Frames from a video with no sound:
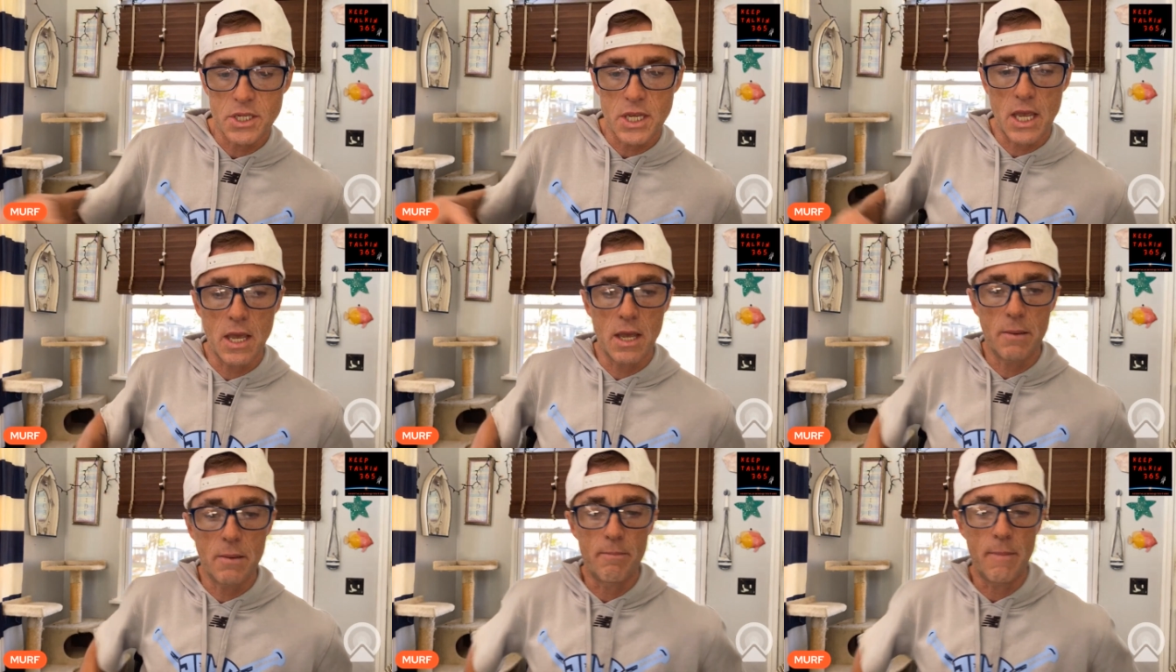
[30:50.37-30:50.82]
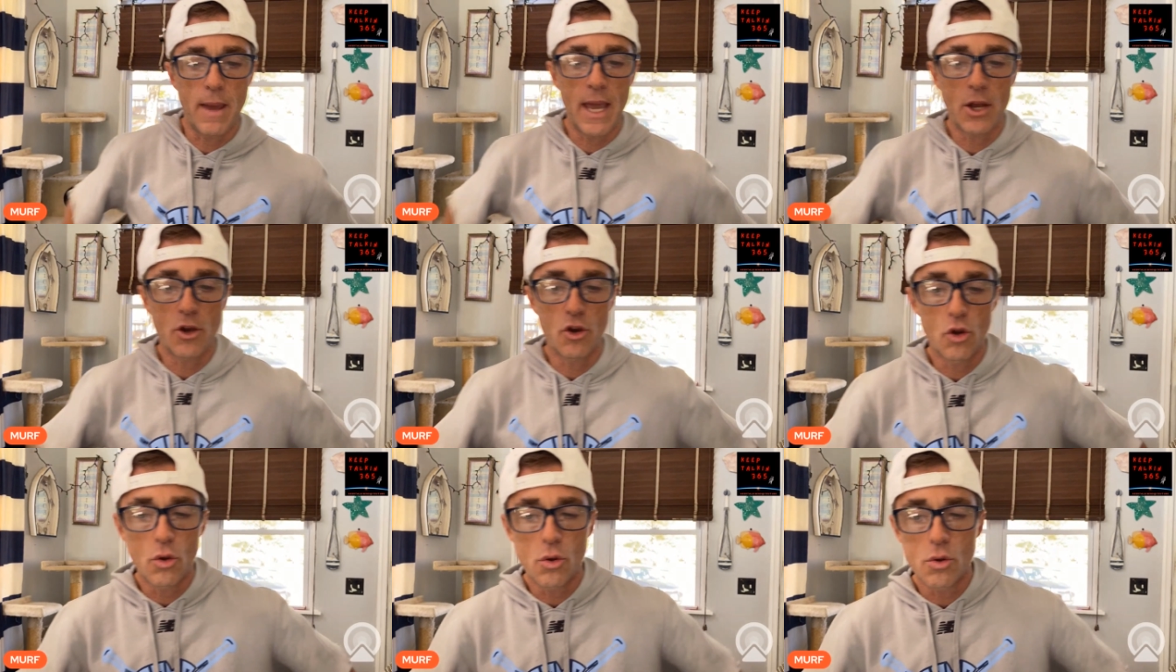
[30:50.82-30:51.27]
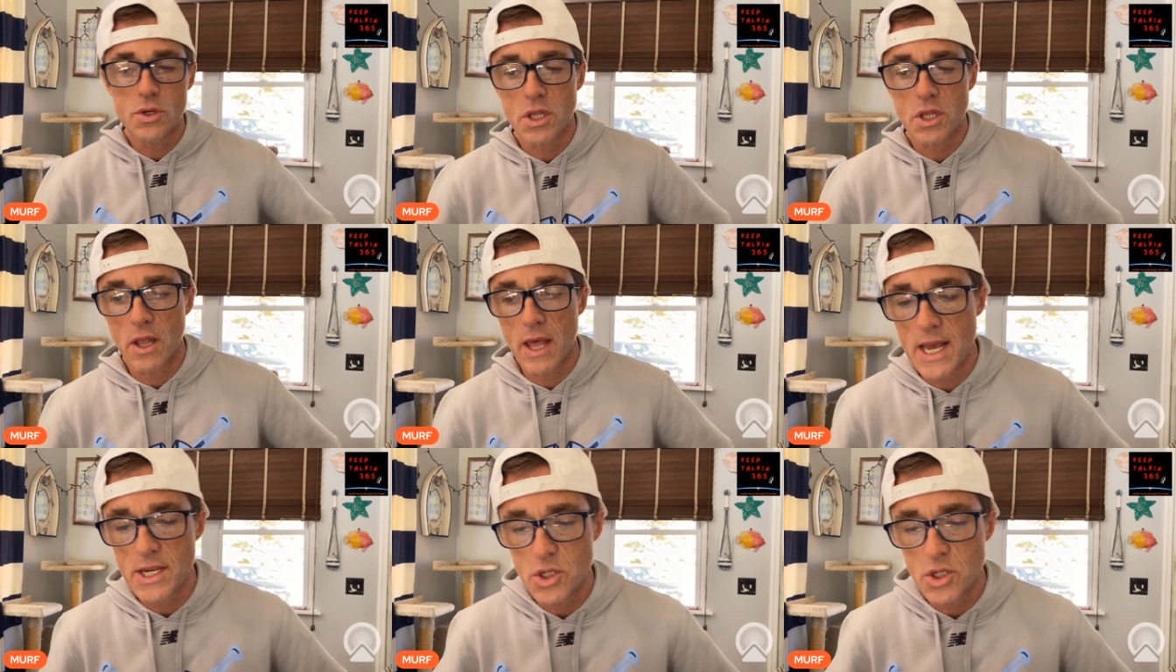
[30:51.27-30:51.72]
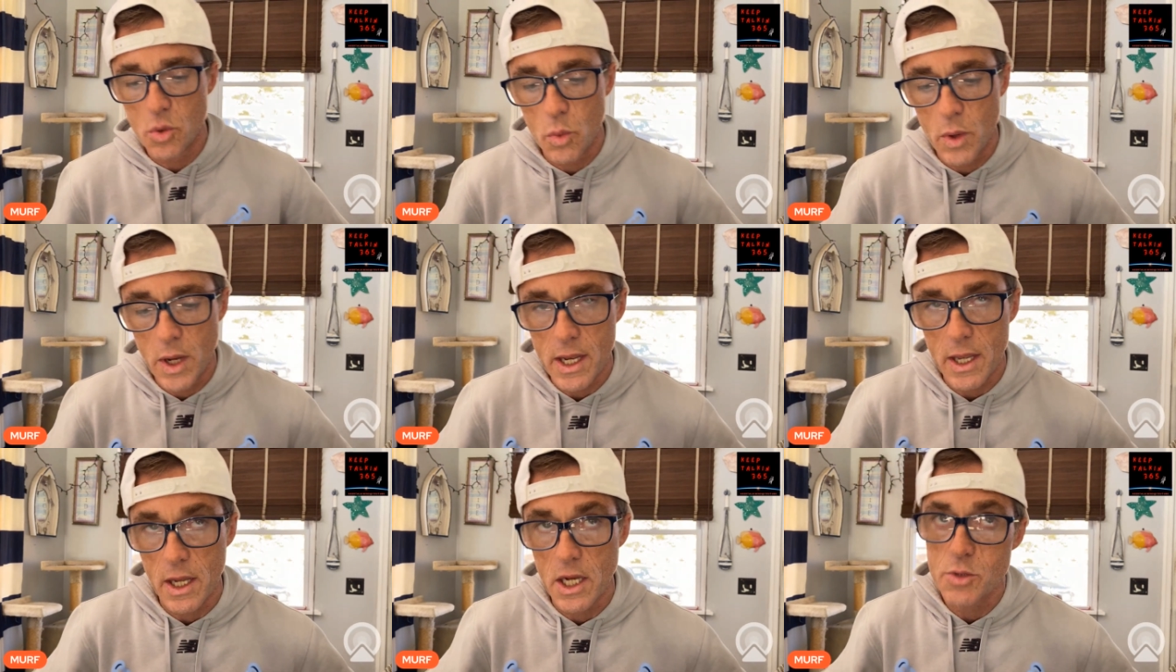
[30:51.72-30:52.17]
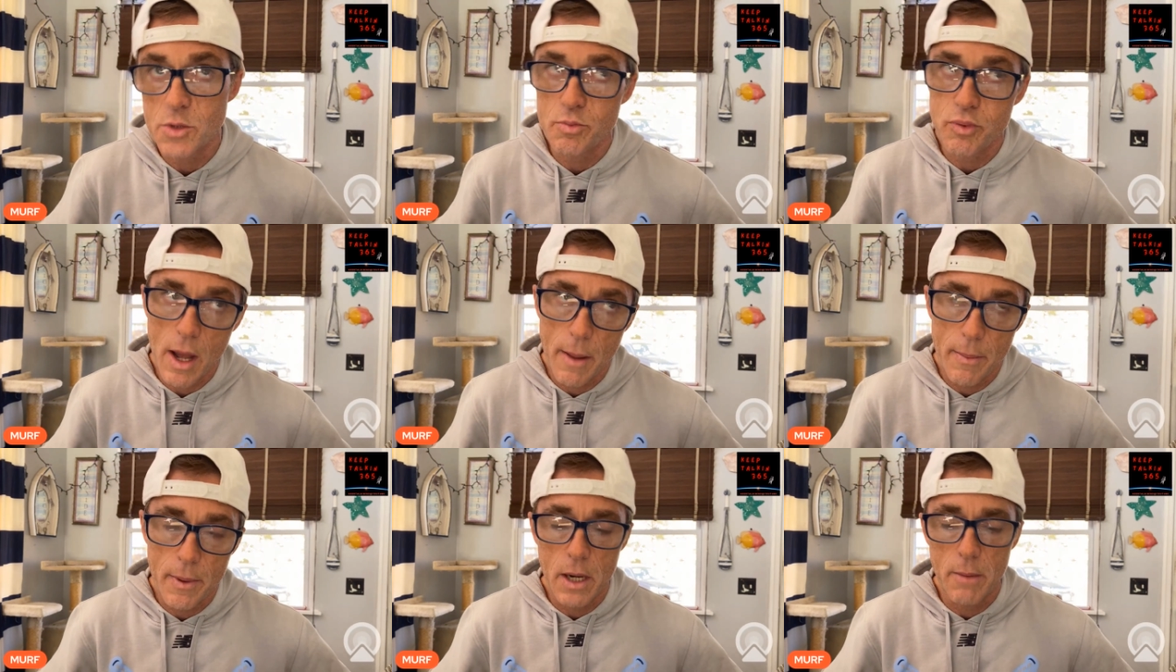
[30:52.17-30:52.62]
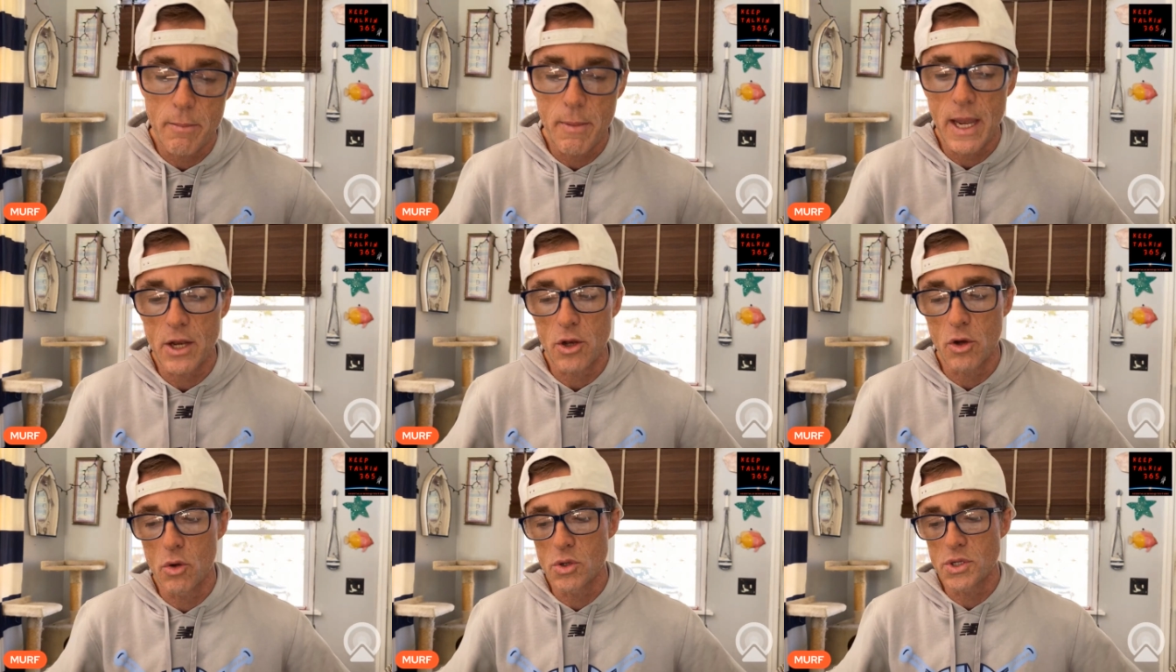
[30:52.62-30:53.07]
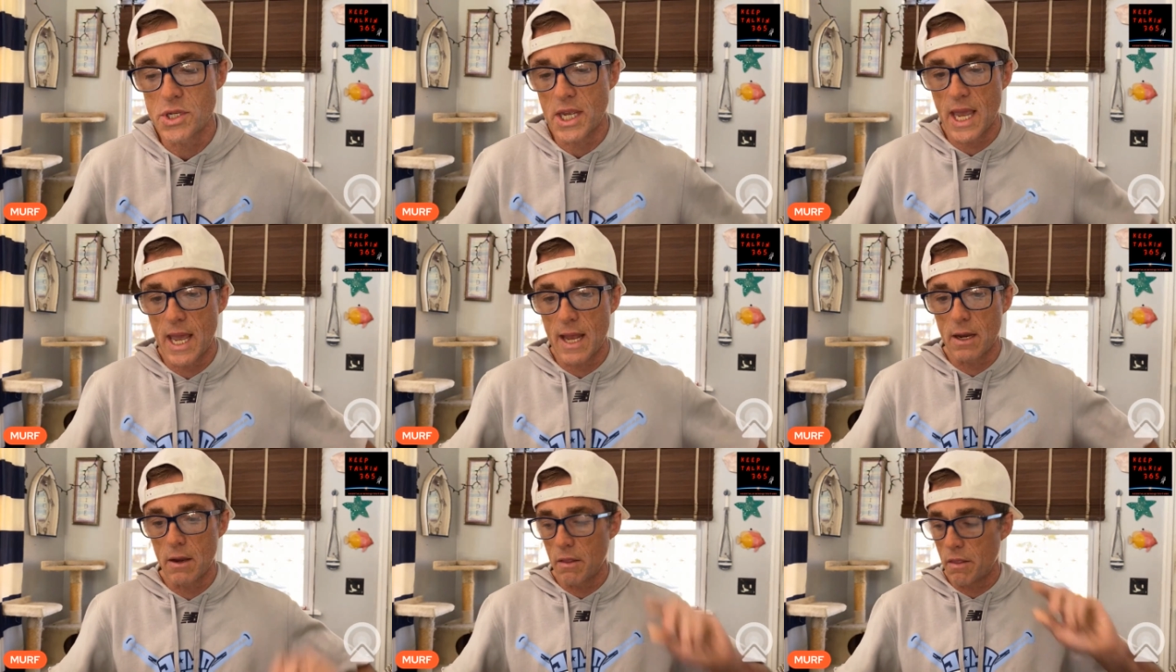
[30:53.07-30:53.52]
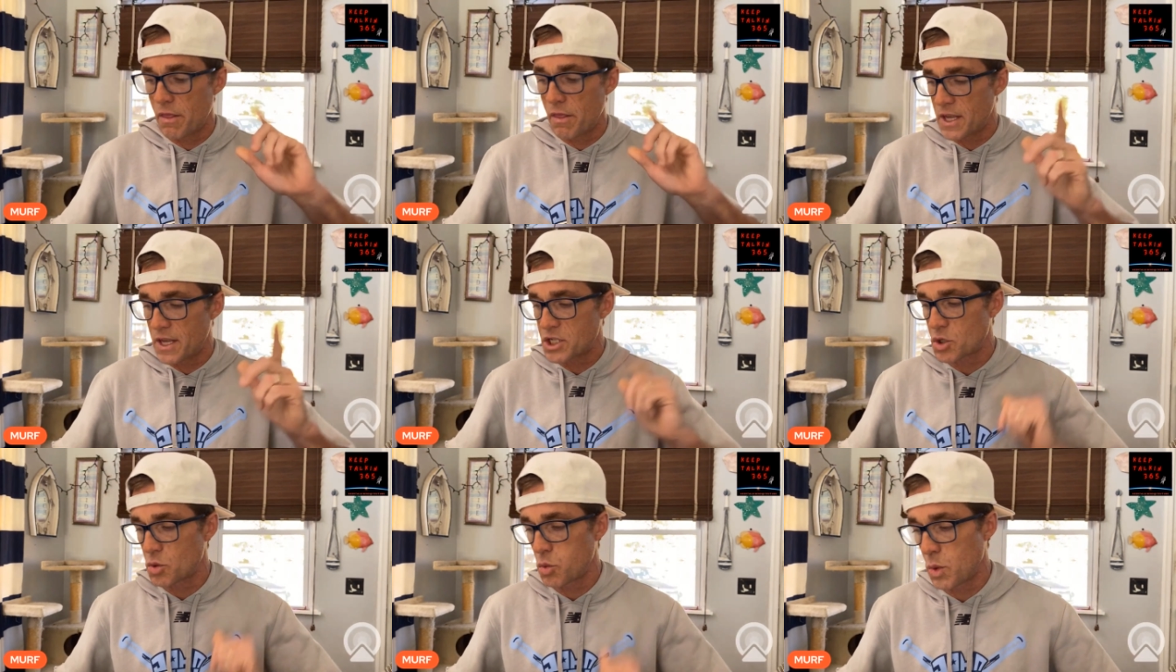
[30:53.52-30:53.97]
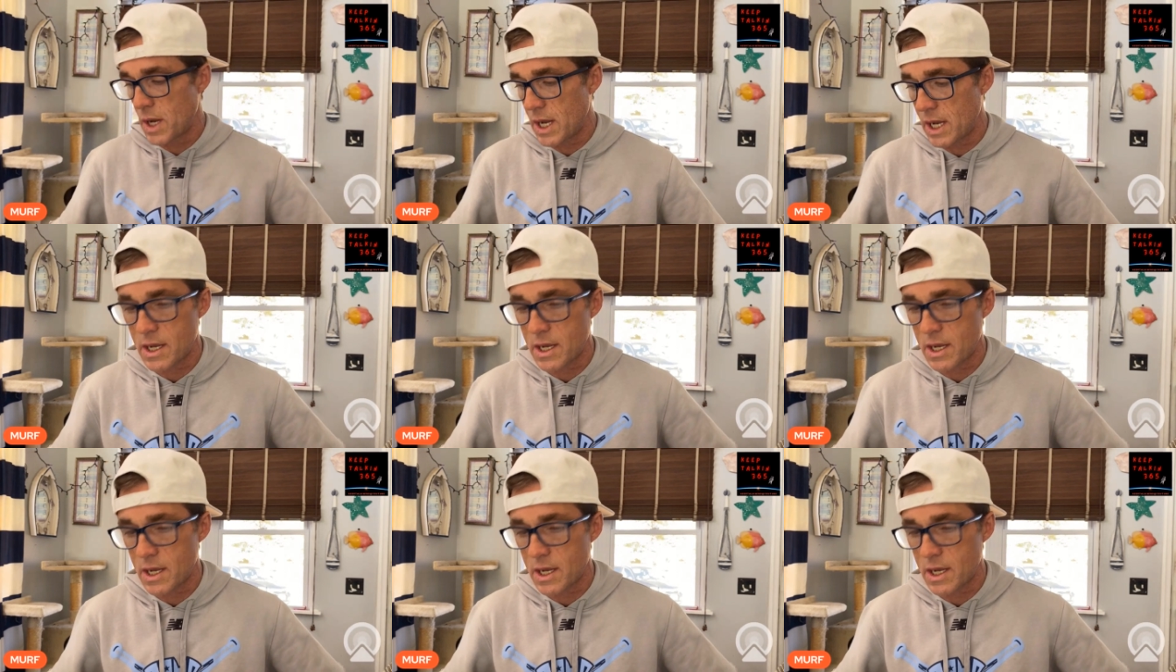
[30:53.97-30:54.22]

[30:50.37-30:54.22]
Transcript: it made news last week and it's probably going to make news again this week.